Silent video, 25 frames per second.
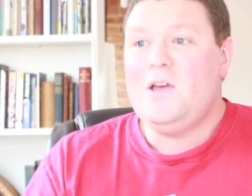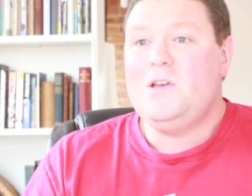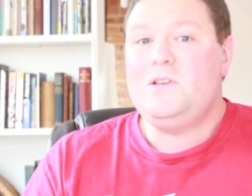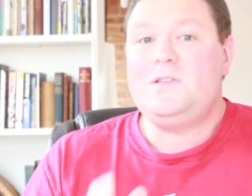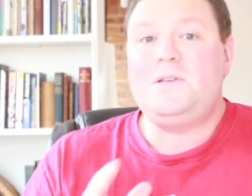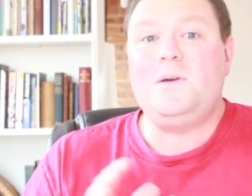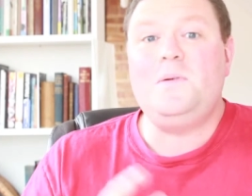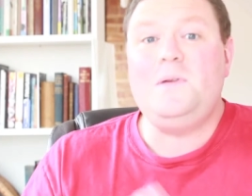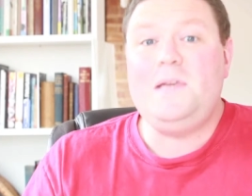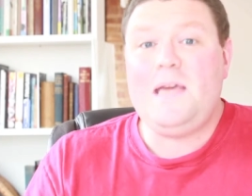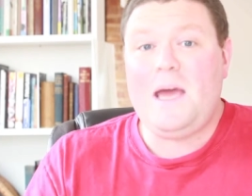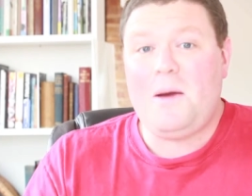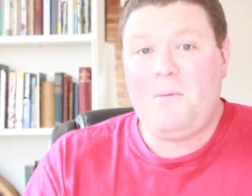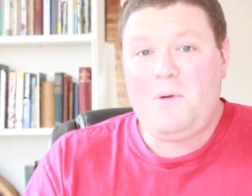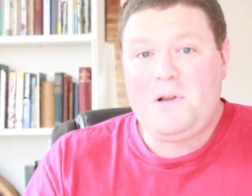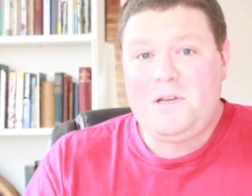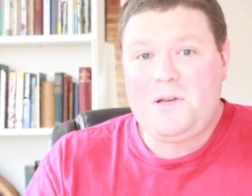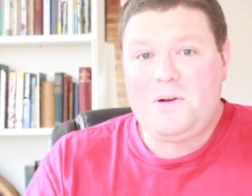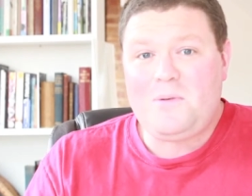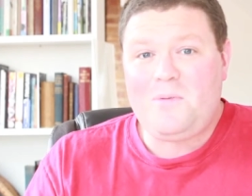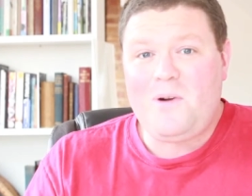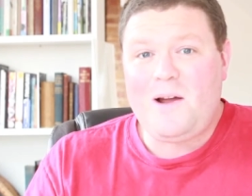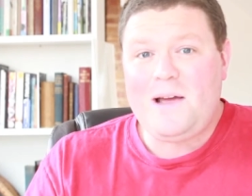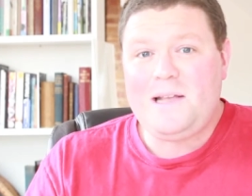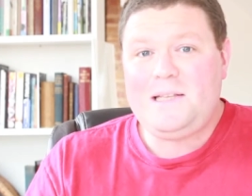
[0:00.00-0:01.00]
So yeah, when
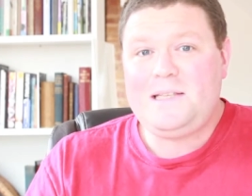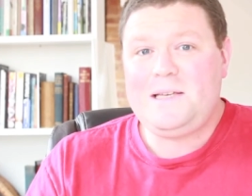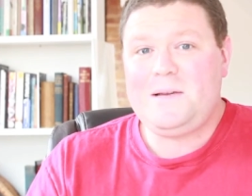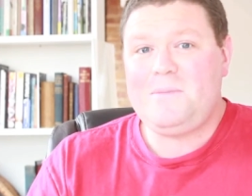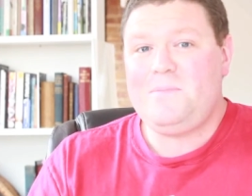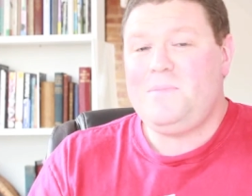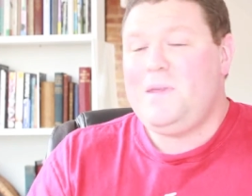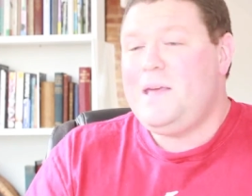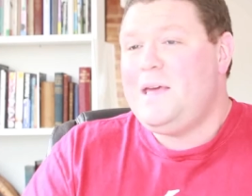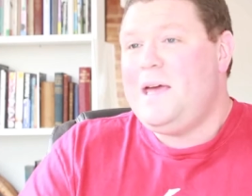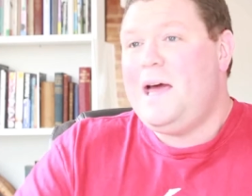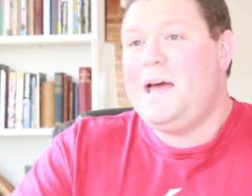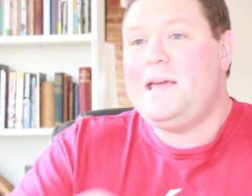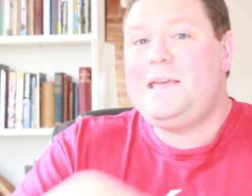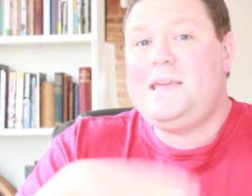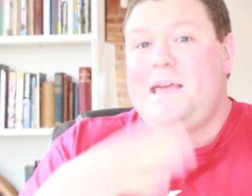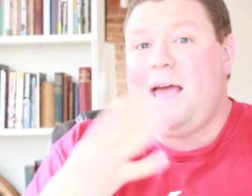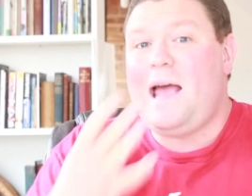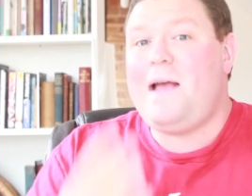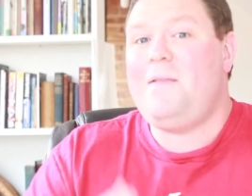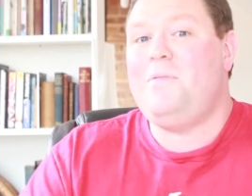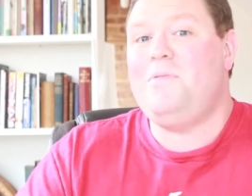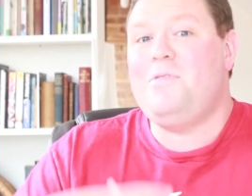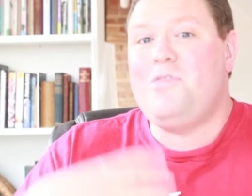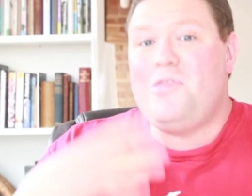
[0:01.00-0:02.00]
you're writing,
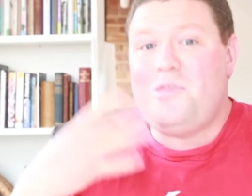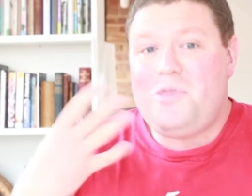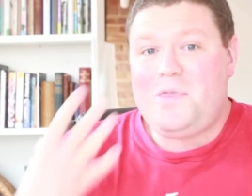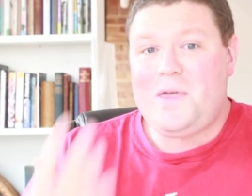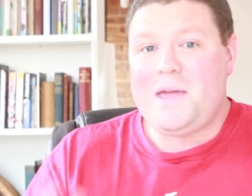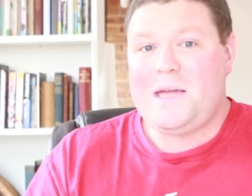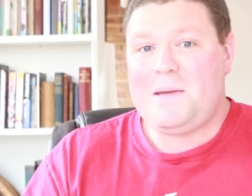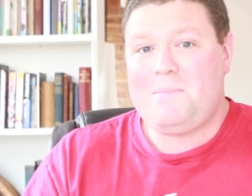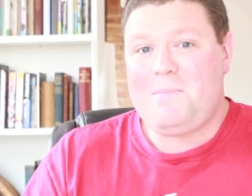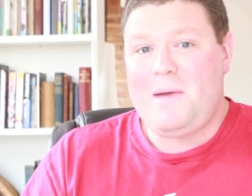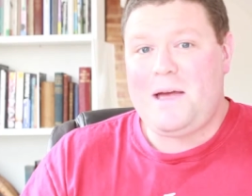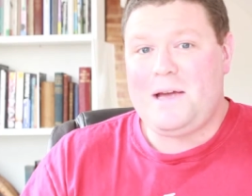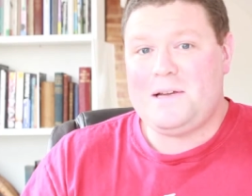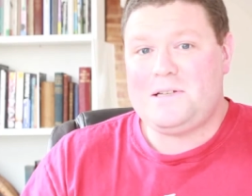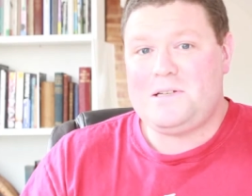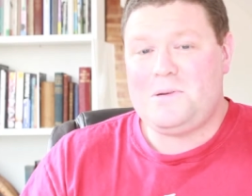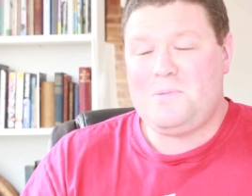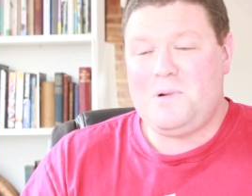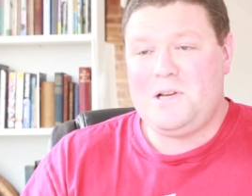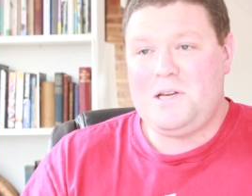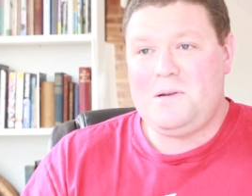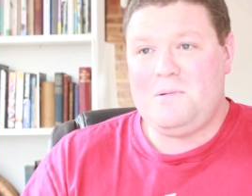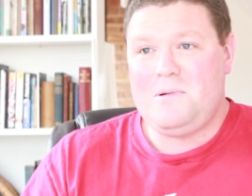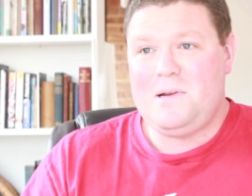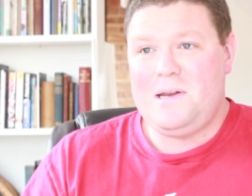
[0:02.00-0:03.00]
again, think back to
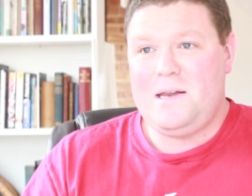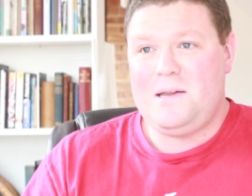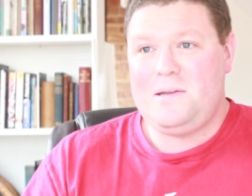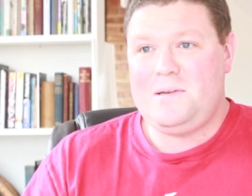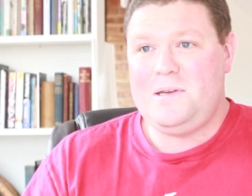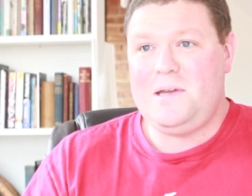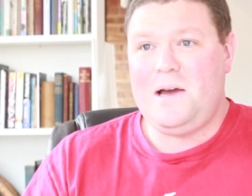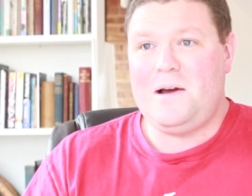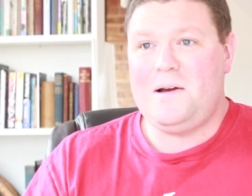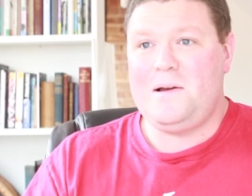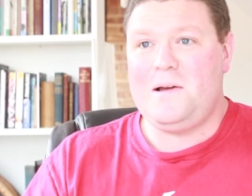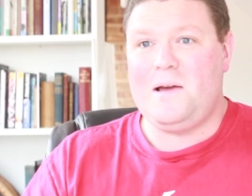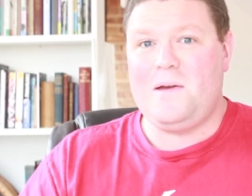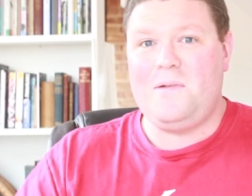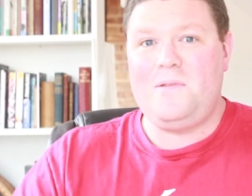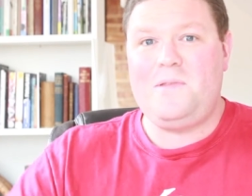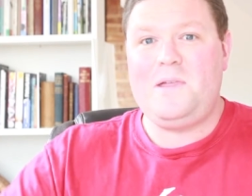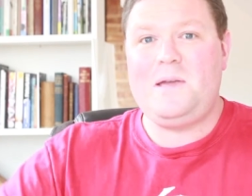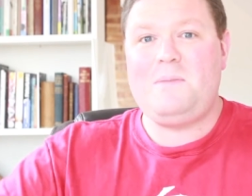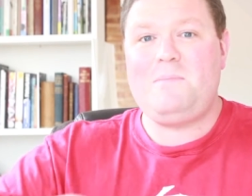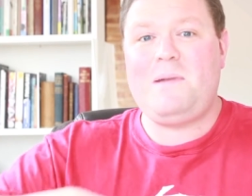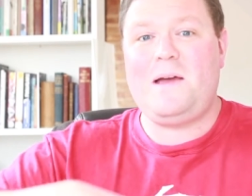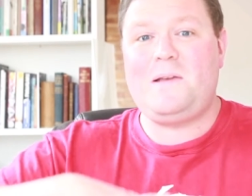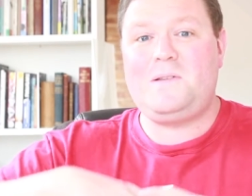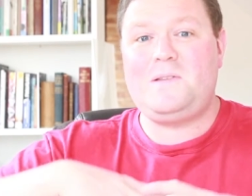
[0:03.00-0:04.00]
when you were younger,
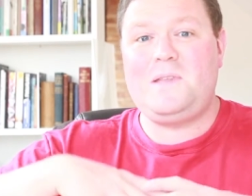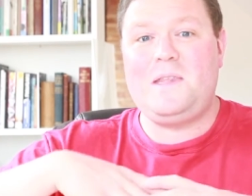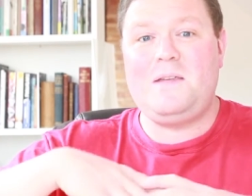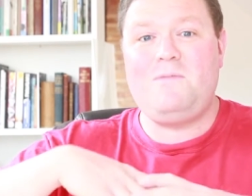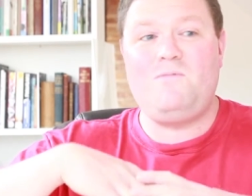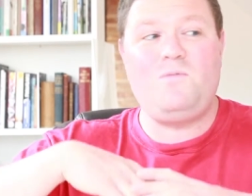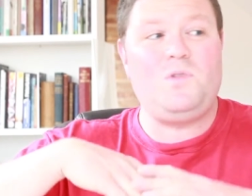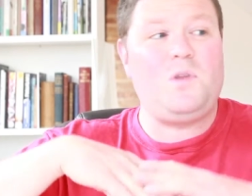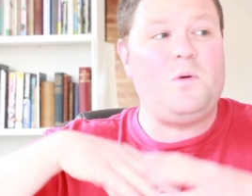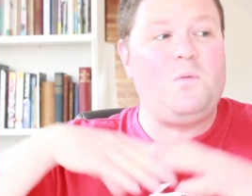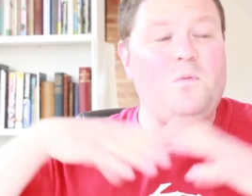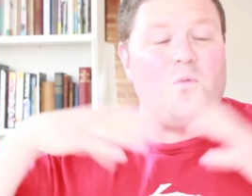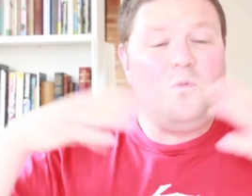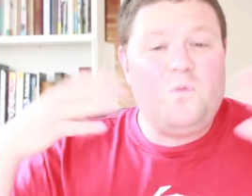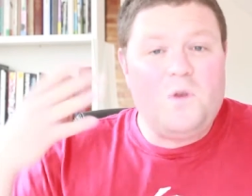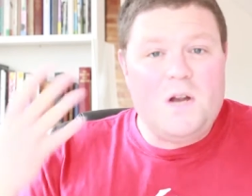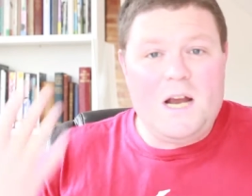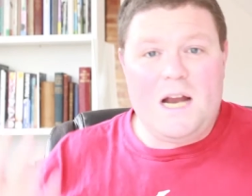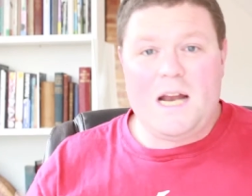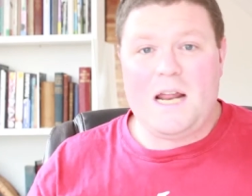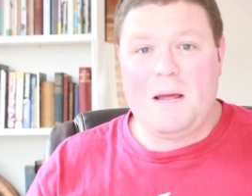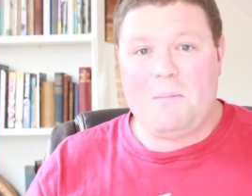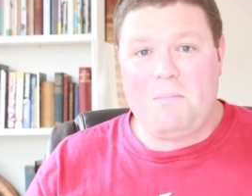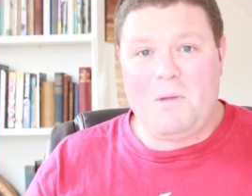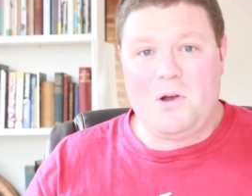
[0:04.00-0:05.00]
think back to the
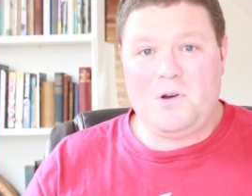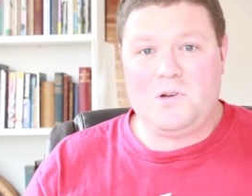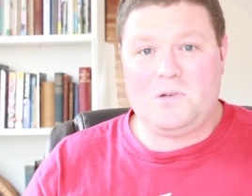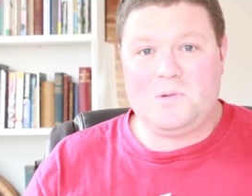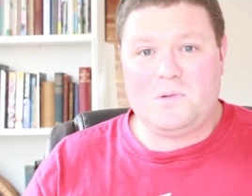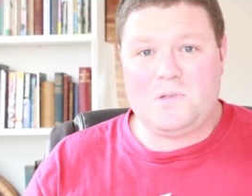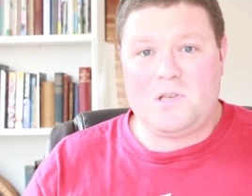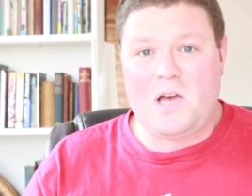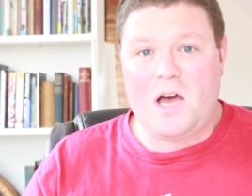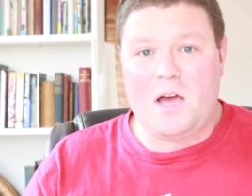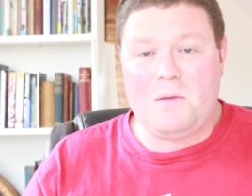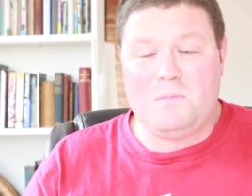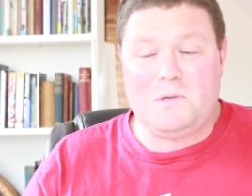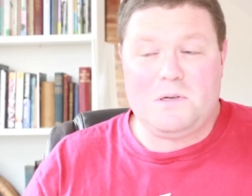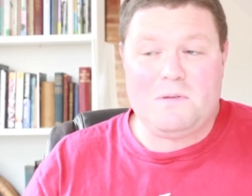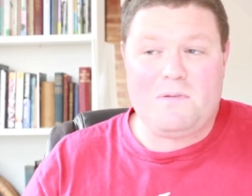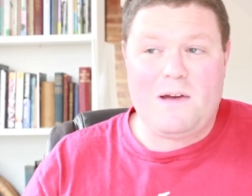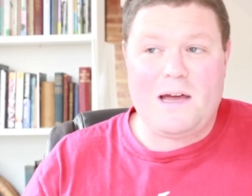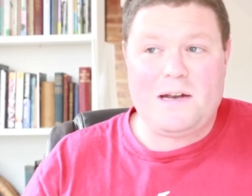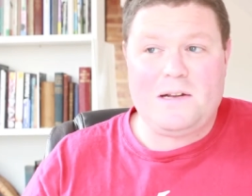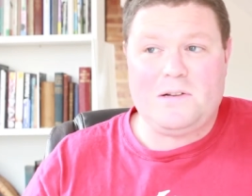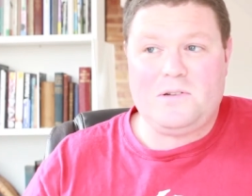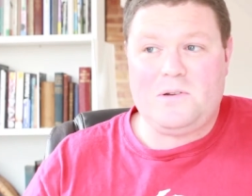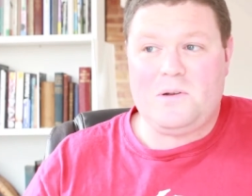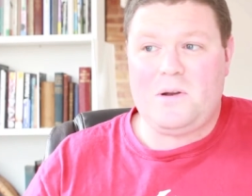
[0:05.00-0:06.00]
really emotional times you've
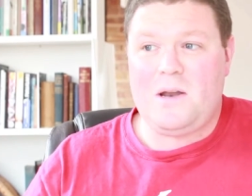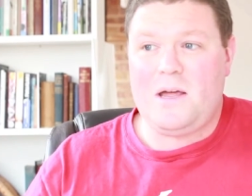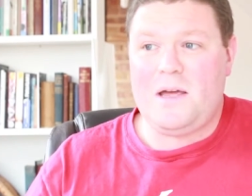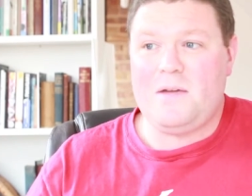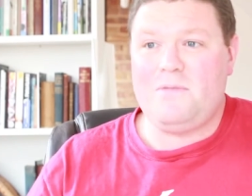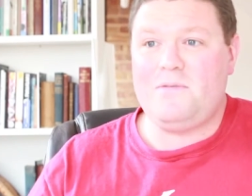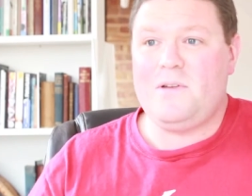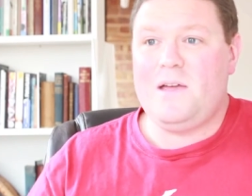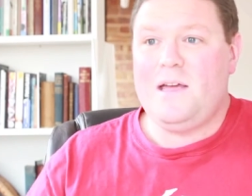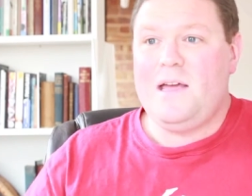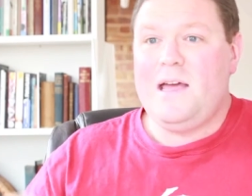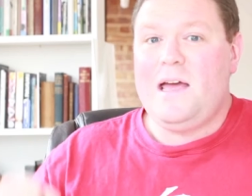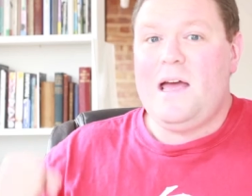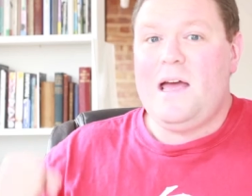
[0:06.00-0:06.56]
had in your life,